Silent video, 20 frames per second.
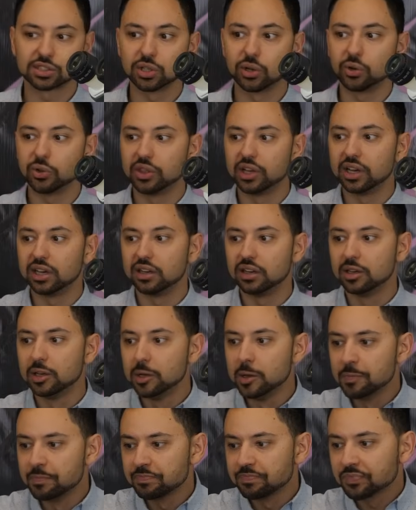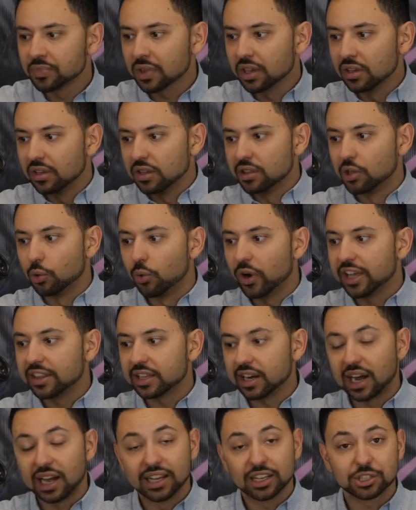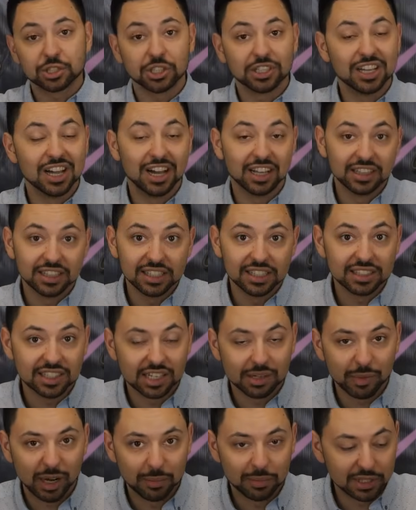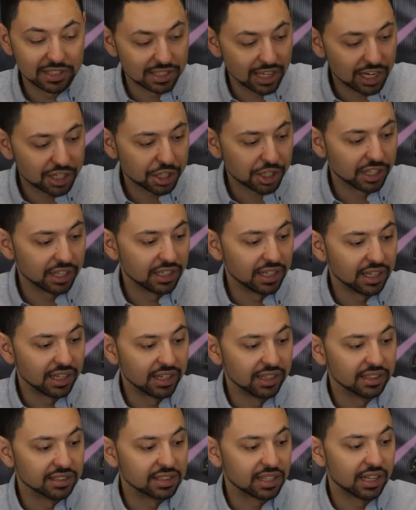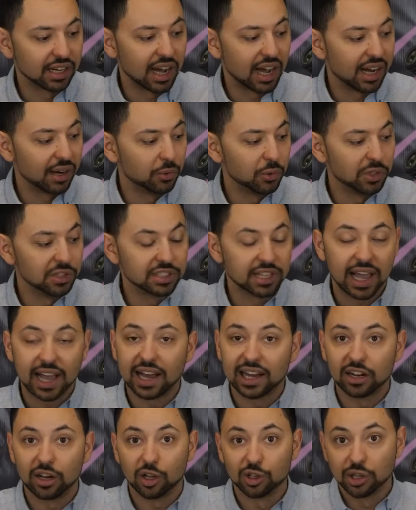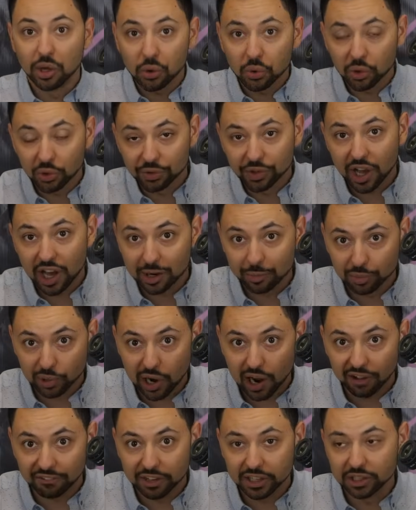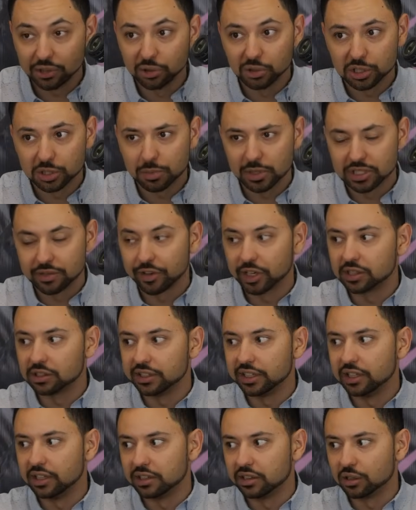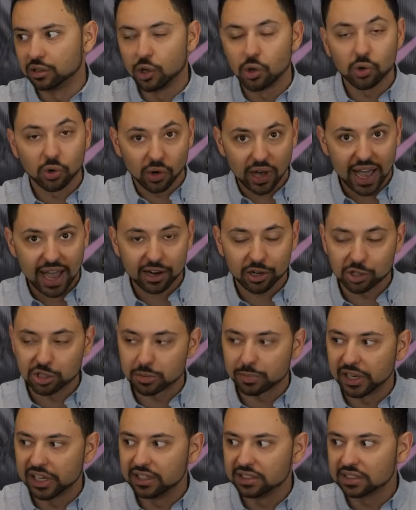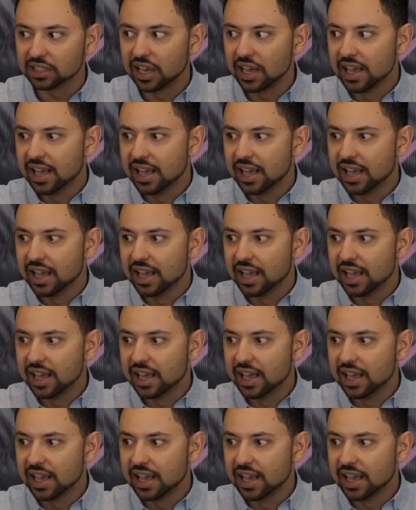So the way that I actually got these into my possession is that I was at a local nonprofit. It was specifically the local hackerspace.